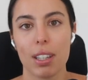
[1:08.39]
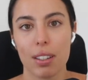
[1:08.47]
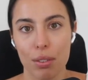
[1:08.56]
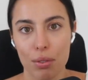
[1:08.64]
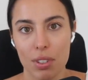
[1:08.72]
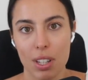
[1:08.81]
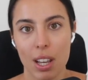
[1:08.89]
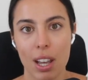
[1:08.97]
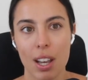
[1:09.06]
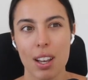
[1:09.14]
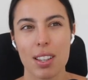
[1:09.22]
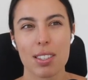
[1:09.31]
guilt.
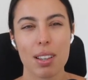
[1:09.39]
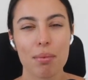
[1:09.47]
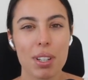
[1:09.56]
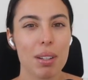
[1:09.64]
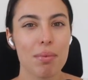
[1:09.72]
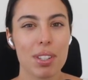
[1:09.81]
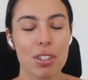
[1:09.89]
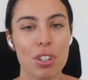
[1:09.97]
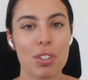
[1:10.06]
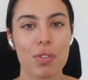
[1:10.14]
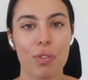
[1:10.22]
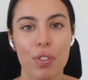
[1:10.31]
Sometimes it
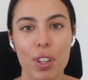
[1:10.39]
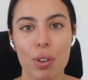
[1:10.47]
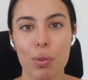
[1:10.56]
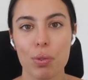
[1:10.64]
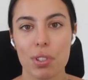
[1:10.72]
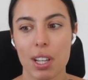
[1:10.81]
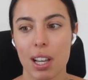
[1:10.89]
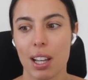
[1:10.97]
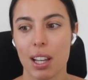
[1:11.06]
just feels